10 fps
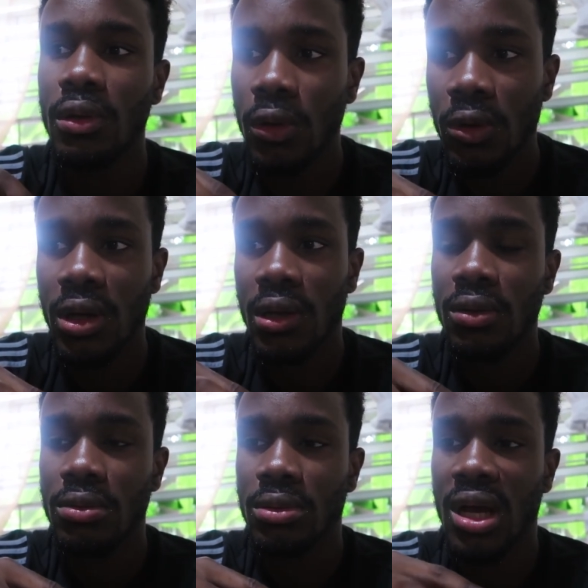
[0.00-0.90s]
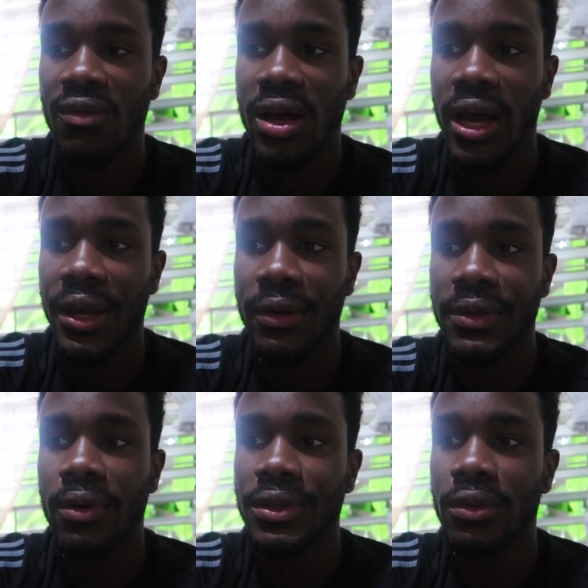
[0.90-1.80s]
Local, I have an idea
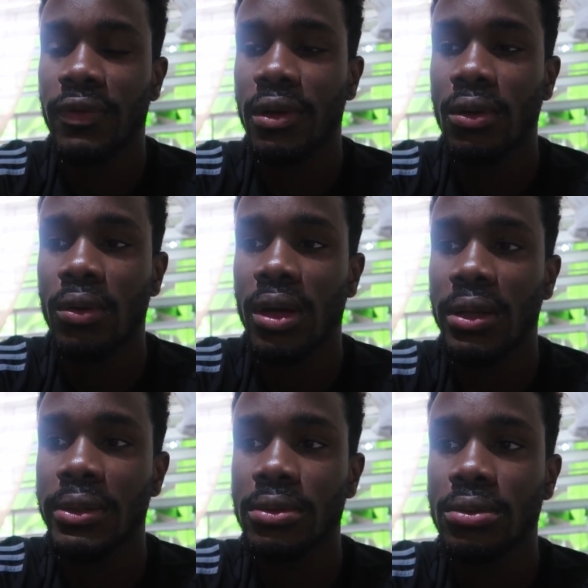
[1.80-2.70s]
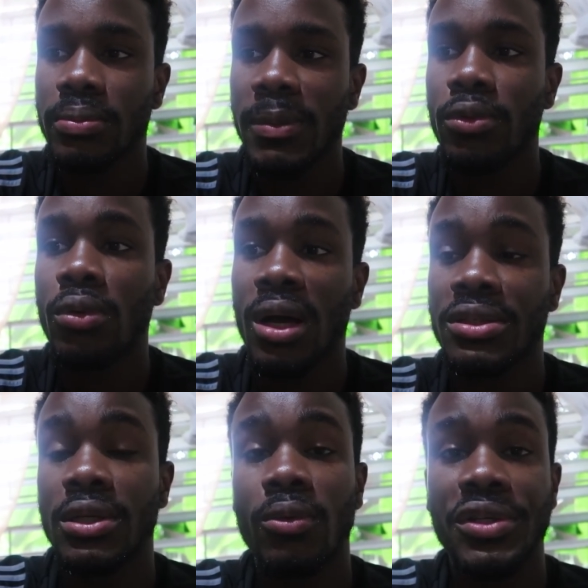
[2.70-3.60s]
what I want to do for the local people who
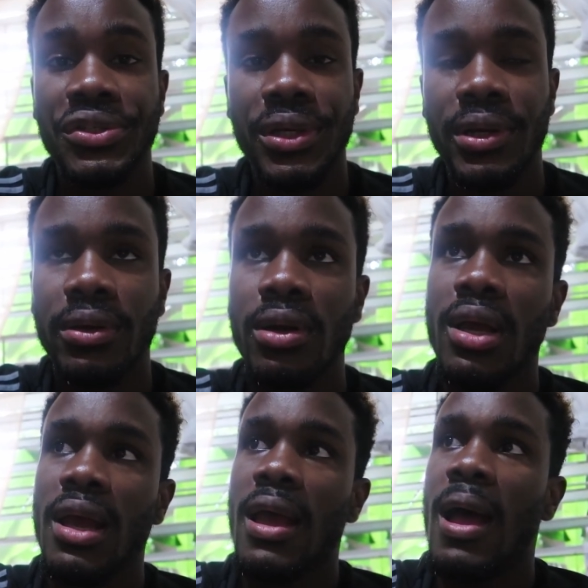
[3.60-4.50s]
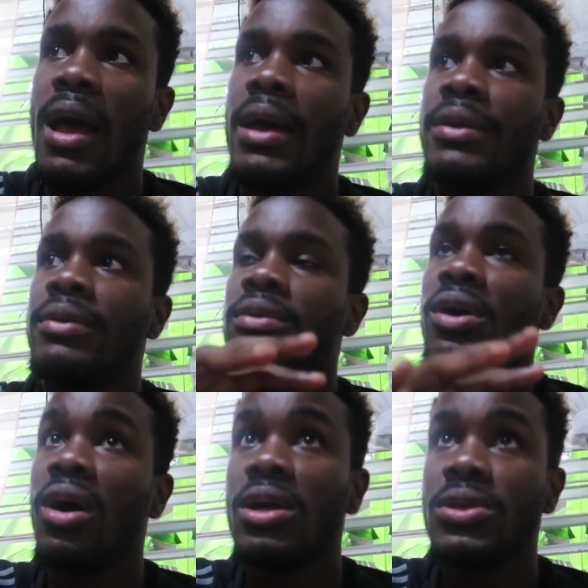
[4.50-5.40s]
actually watch it here, and
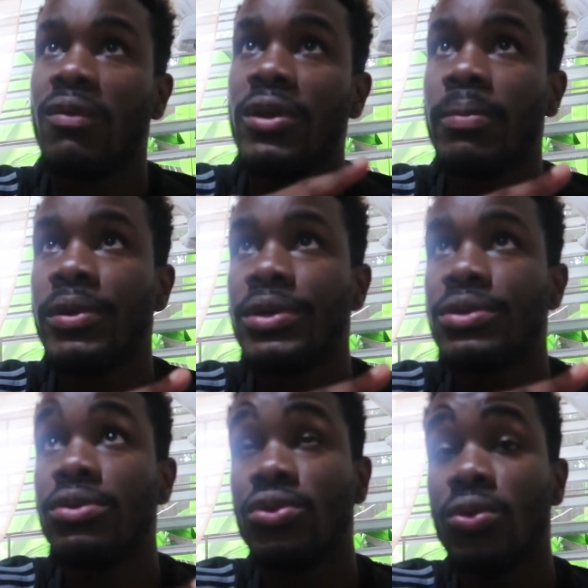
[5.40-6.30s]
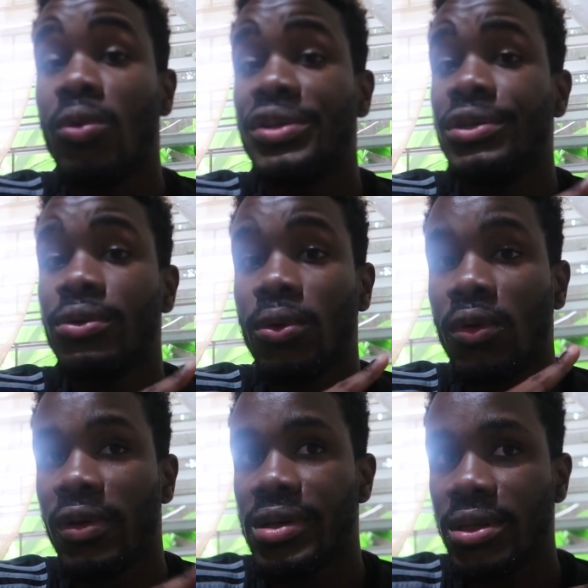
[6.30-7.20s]
also for the persons who watch it
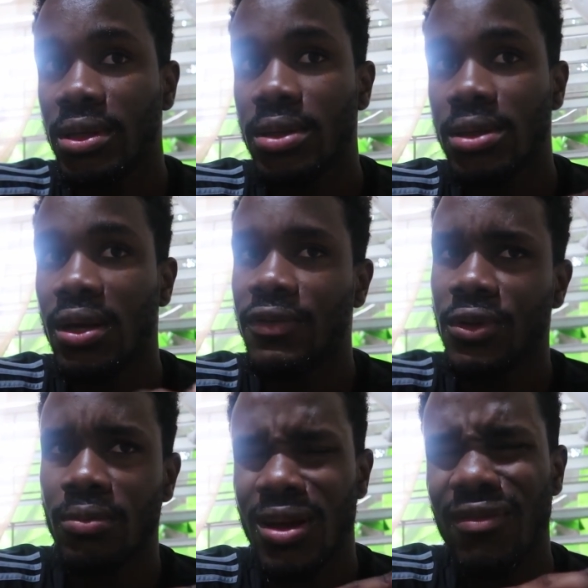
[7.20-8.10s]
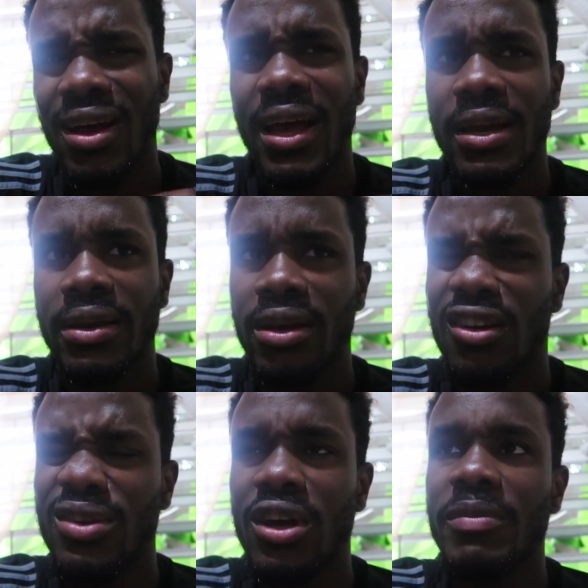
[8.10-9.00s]
overseas. I have an
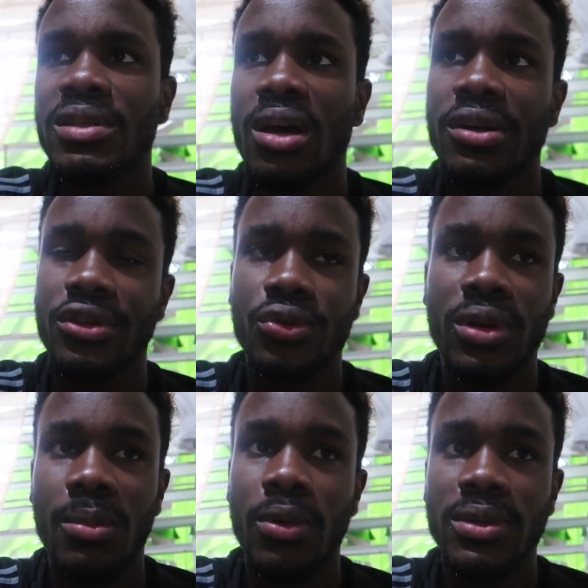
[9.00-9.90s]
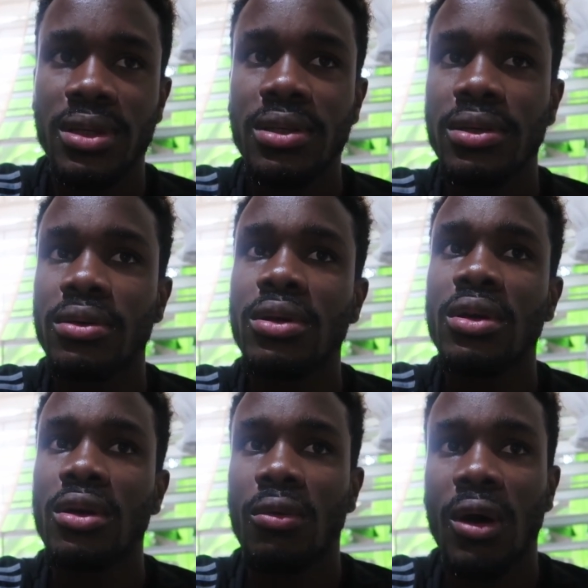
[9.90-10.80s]
idea, you know, I've been talking to Judah about it, you know,
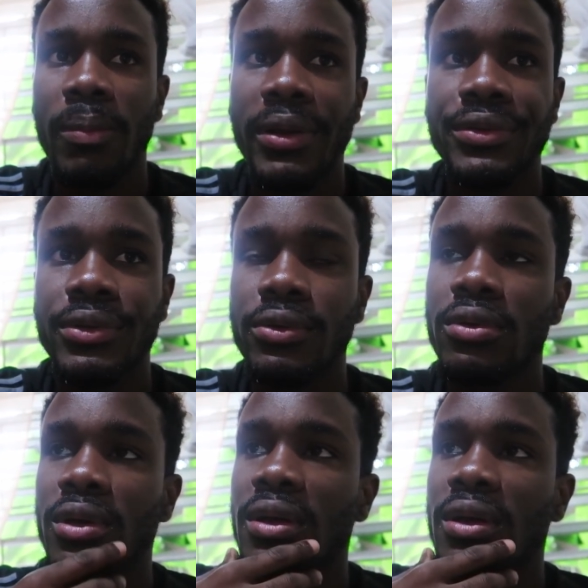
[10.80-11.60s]
what I plan to do.